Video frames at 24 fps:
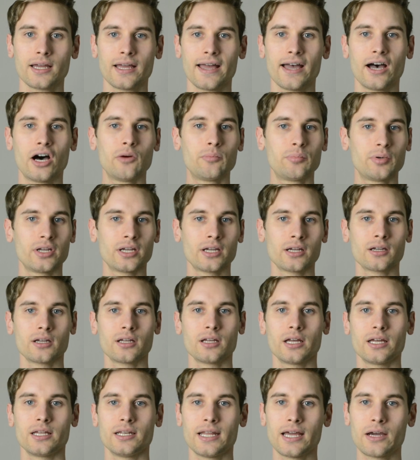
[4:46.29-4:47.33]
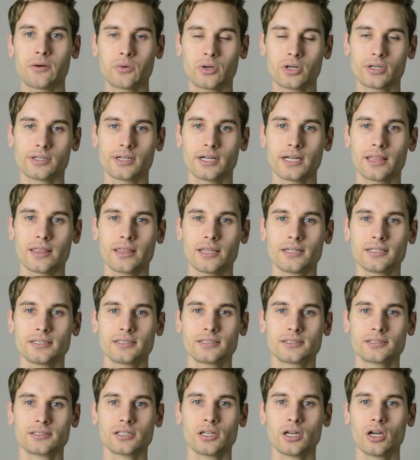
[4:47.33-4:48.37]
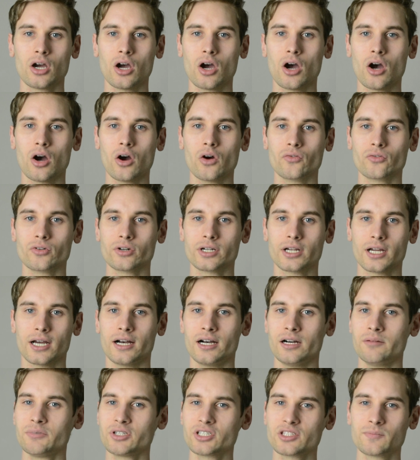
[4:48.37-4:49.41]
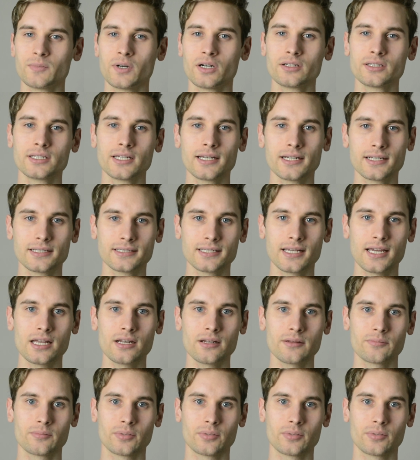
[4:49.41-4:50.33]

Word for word: helping a network like this overcome a small data set,